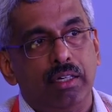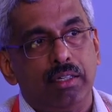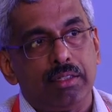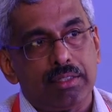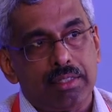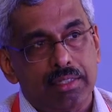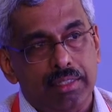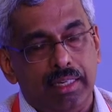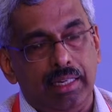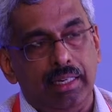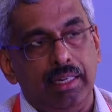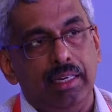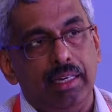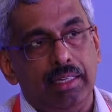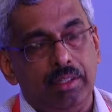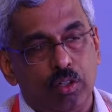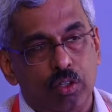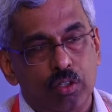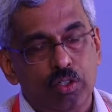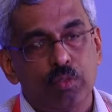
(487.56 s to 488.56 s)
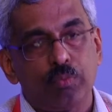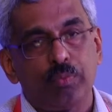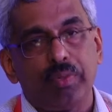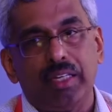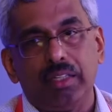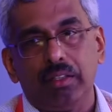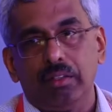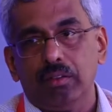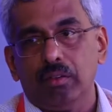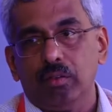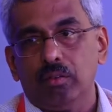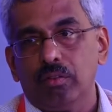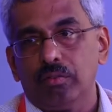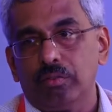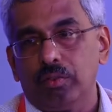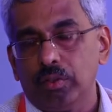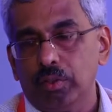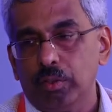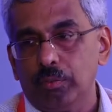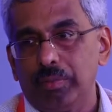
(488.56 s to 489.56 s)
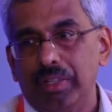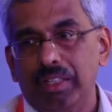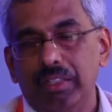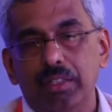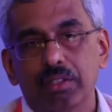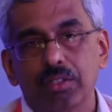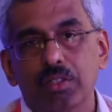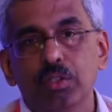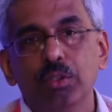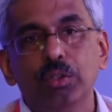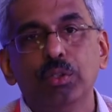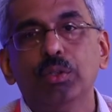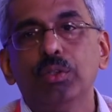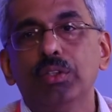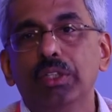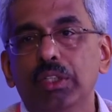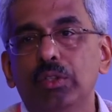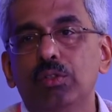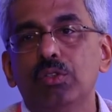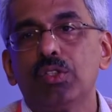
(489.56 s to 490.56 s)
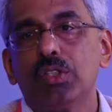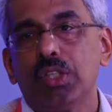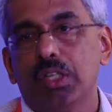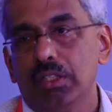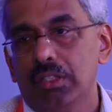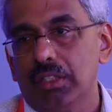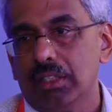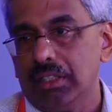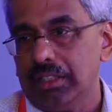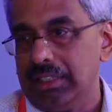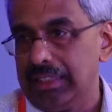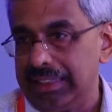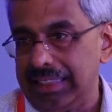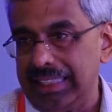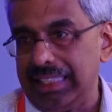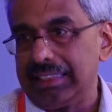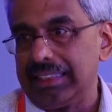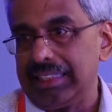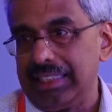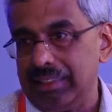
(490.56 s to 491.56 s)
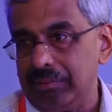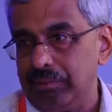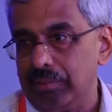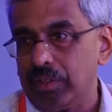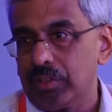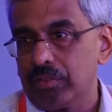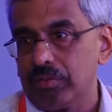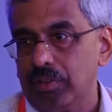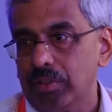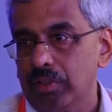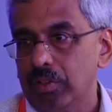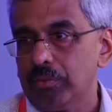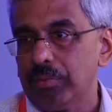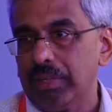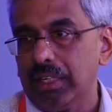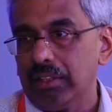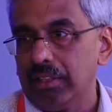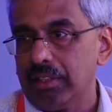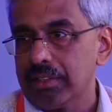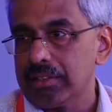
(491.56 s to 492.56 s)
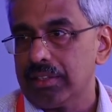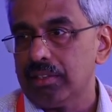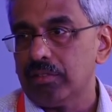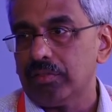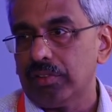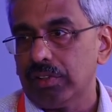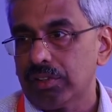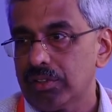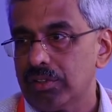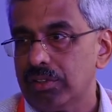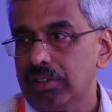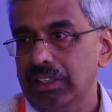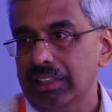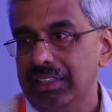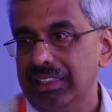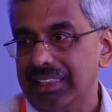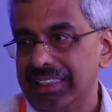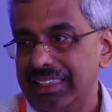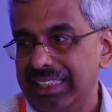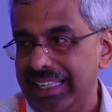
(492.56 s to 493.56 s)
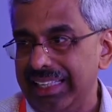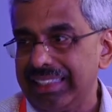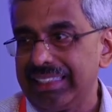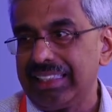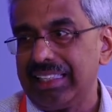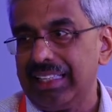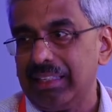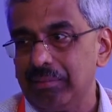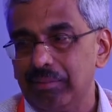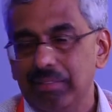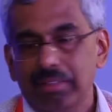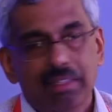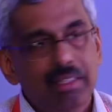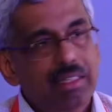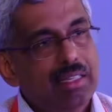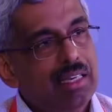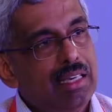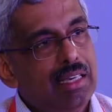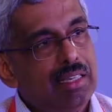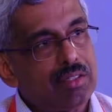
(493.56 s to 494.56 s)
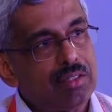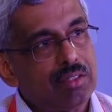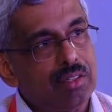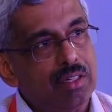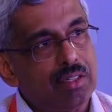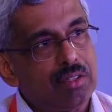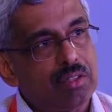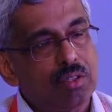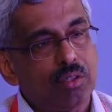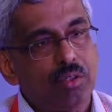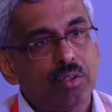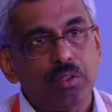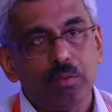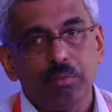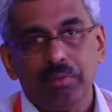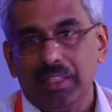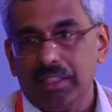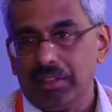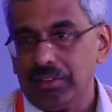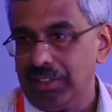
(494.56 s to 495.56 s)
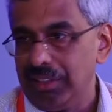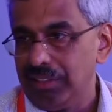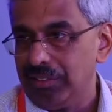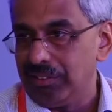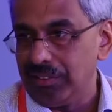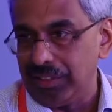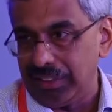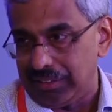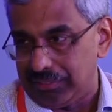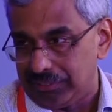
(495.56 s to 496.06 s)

say enoxaparin over fondaparinux, you don't need to change it in the cath lab, because fondaparinux unfortunately in the cath lab has not shown to be a great drug.